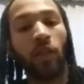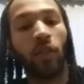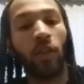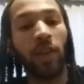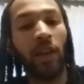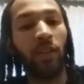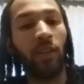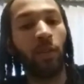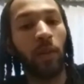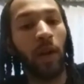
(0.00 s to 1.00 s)
So this
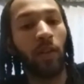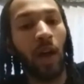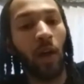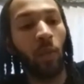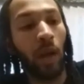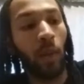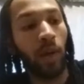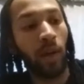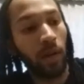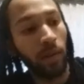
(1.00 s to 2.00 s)
is pretty much what I
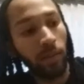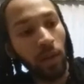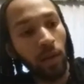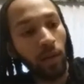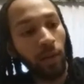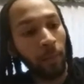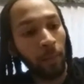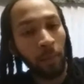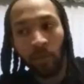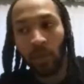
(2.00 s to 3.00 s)
would consider
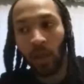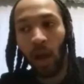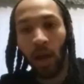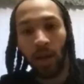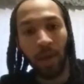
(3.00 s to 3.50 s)
an